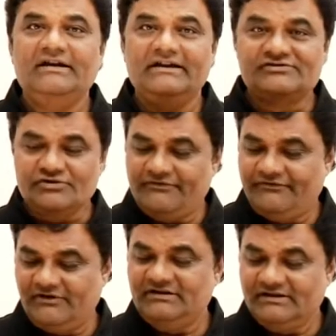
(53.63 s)
Instead
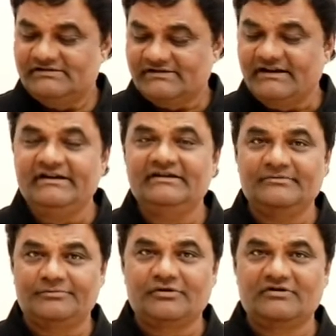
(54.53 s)
of one is reading
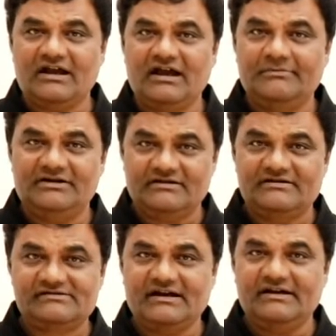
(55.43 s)
the program and
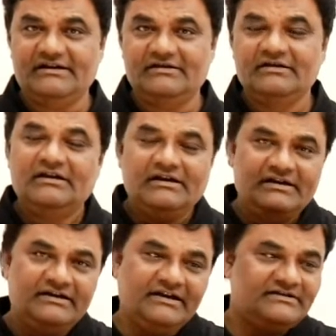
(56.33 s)
understanding,
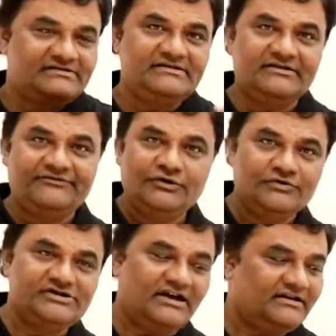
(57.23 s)
he can see the
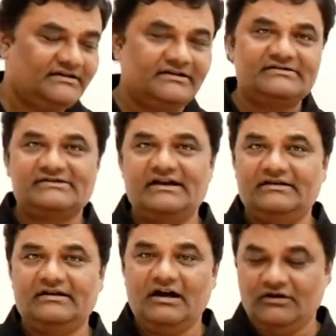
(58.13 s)
flowchart and
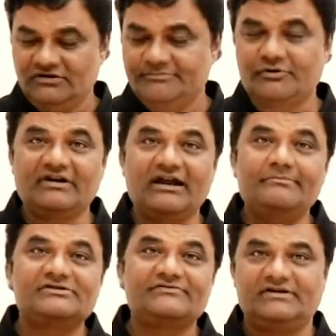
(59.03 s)
understand how the
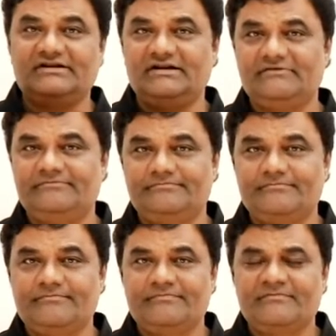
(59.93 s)
program is working.
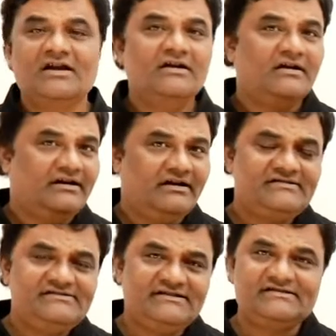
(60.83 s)
It
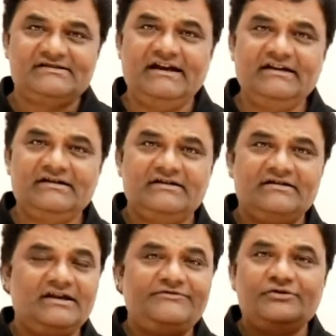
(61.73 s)
is just like
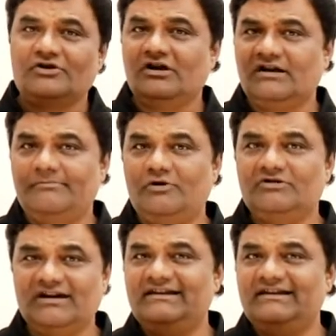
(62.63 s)
if you talk about